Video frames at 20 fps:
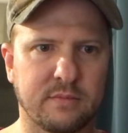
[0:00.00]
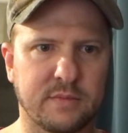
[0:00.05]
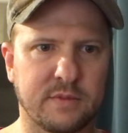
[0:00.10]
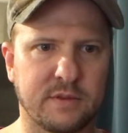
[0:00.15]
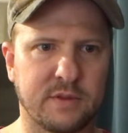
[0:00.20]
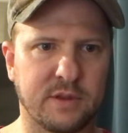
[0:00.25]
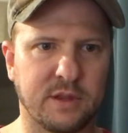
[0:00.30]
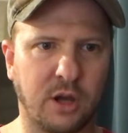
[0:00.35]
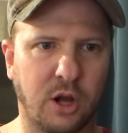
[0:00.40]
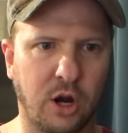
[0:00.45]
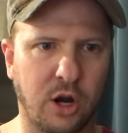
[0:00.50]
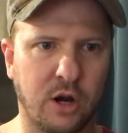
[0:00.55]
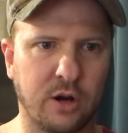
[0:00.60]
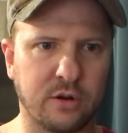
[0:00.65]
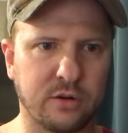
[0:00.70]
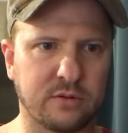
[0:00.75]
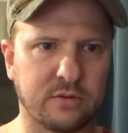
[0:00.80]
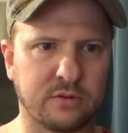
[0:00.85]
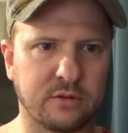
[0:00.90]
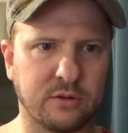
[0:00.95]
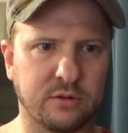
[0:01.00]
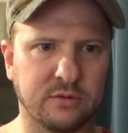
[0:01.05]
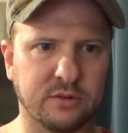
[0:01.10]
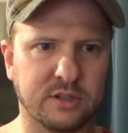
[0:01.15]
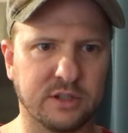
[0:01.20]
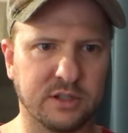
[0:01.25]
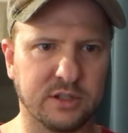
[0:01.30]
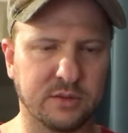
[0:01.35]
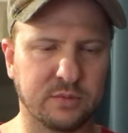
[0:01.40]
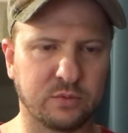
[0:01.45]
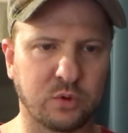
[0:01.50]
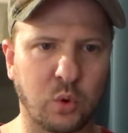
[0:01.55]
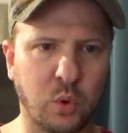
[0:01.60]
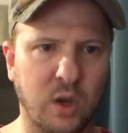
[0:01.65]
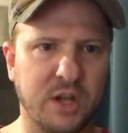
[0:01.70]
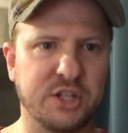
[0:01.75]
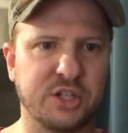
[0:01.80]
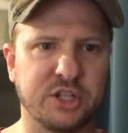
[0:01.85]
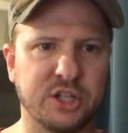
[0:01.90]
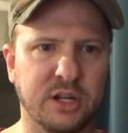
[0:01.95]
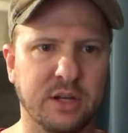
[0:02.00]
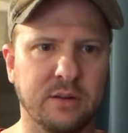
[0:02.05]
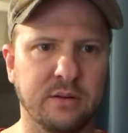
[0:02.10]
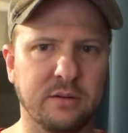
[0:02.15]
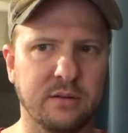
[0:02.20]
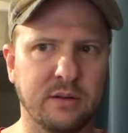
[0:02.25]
the article, the question,